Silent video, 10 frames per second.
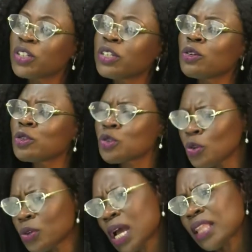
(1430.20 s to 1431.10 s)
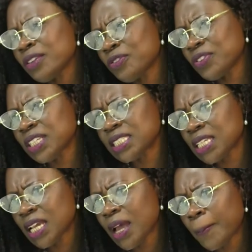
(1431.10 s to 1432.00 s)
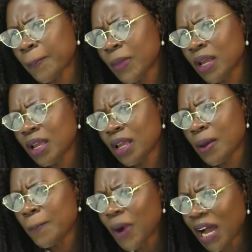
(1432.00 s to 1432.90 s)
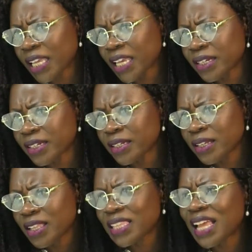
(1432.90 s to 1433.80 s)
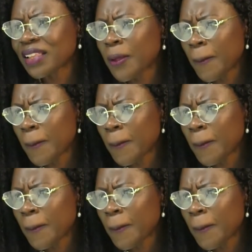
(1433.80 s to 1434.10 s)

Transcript: You can also look at the fixed income mm -hmm. market. So the yeah. fixed